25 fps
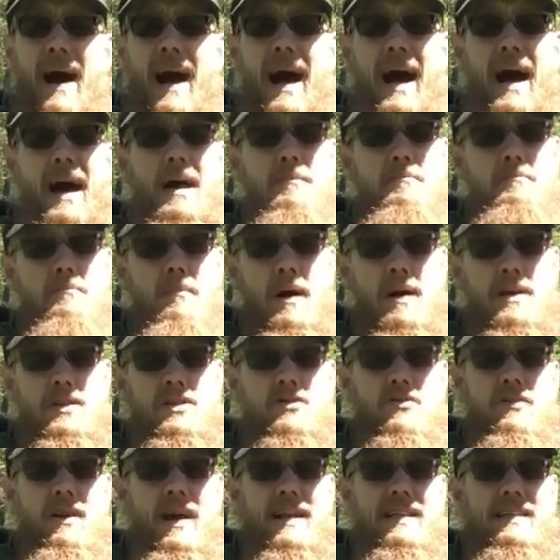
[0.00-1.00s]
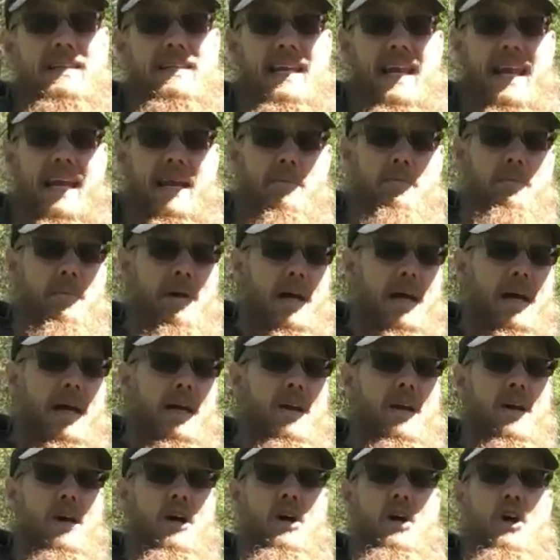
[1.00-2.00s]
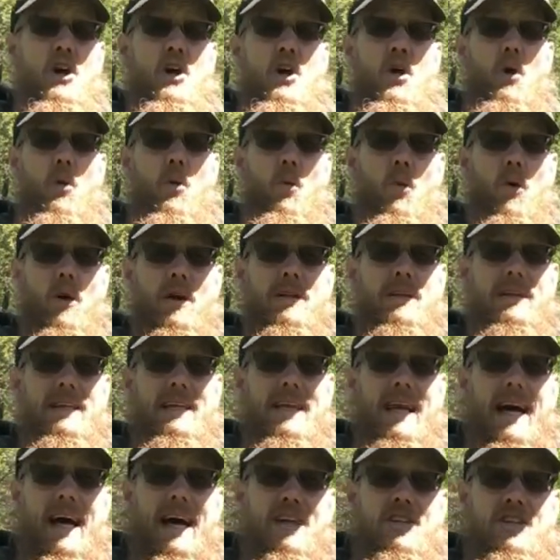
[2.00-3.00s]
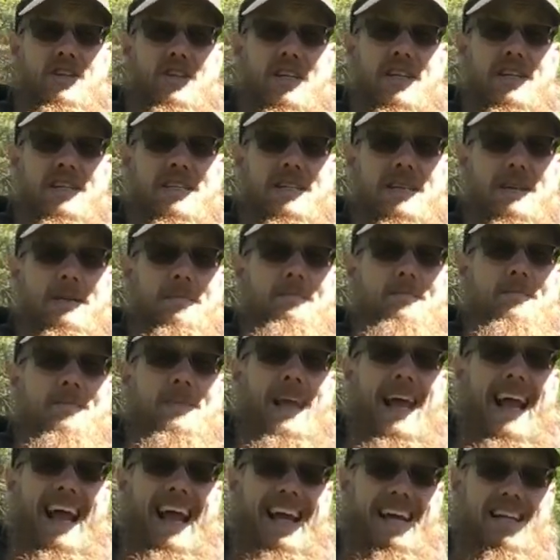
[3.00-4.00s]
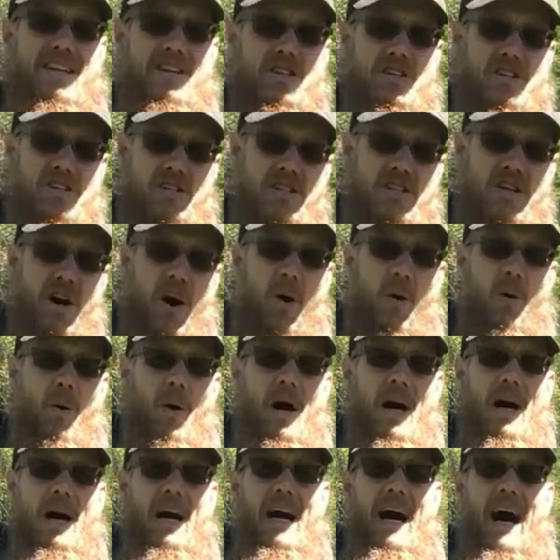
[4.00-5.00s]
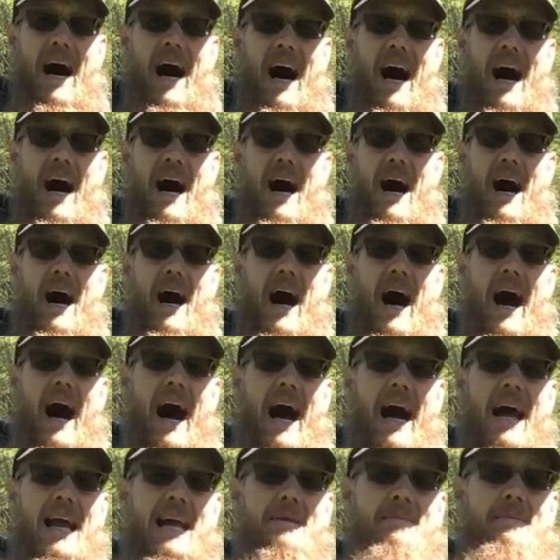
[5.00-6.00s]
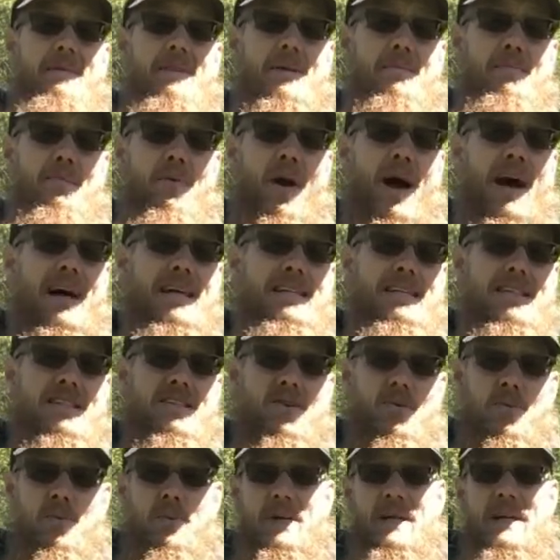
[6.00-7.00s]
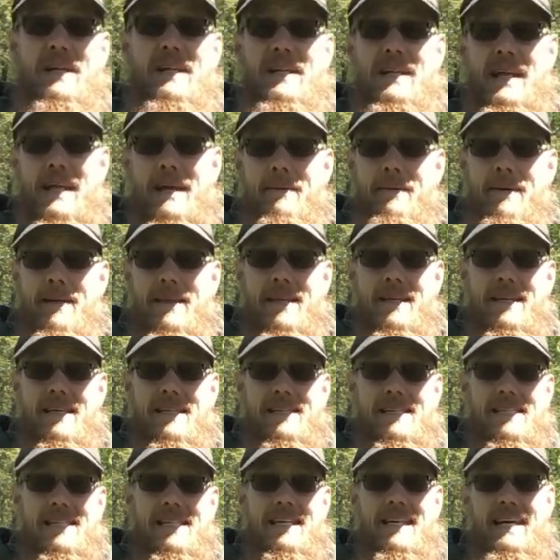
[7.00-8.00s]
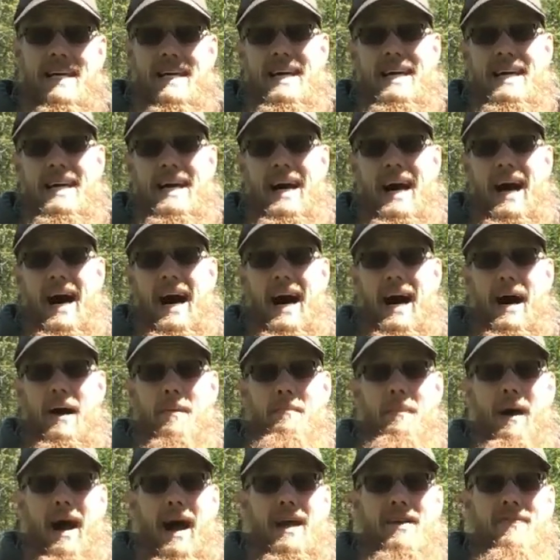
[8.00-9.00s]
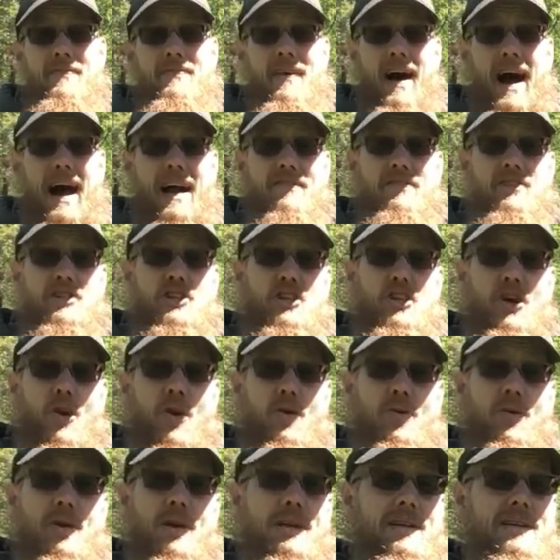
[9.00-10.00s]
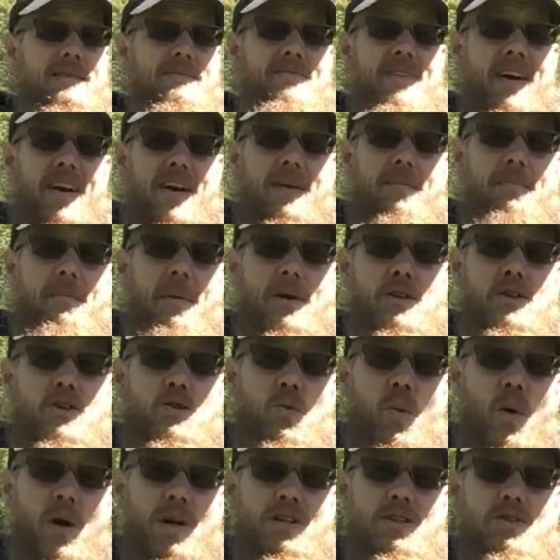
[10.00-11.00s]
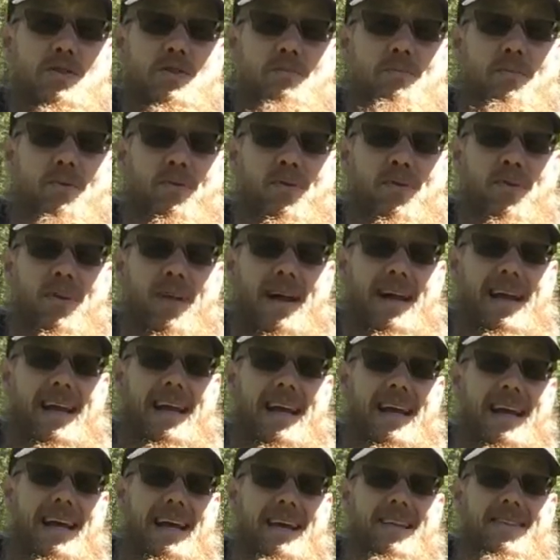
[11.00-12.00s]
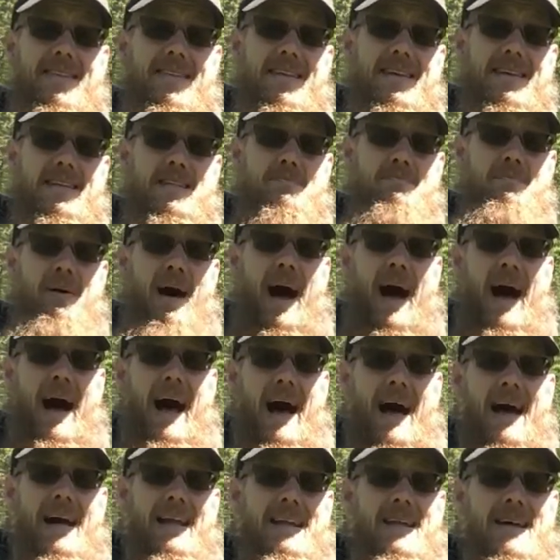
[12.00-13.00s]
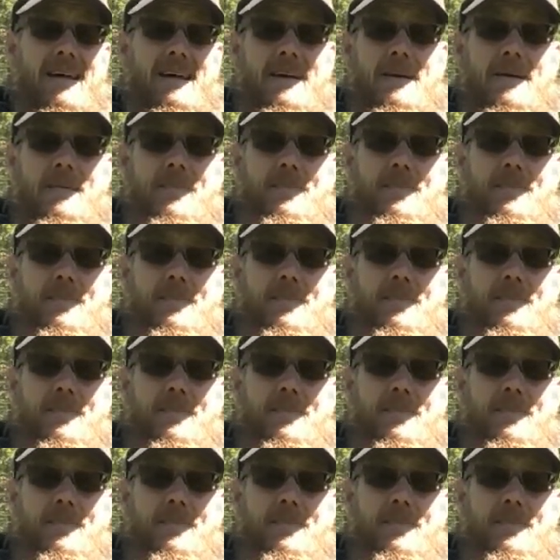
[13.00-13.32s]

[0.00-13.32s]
pond muskrats came in worked the edges and so uh, I am in the process of reclaiming this uh, my five children very much want to play in this pond